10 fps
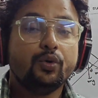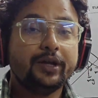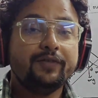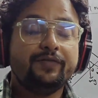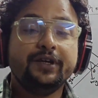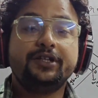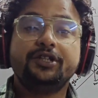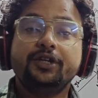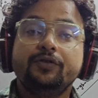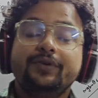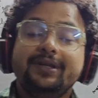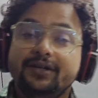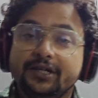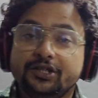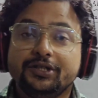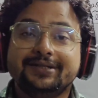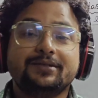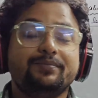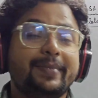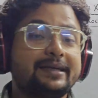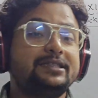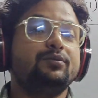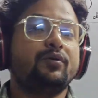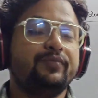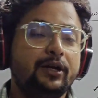when friction will reach its maximum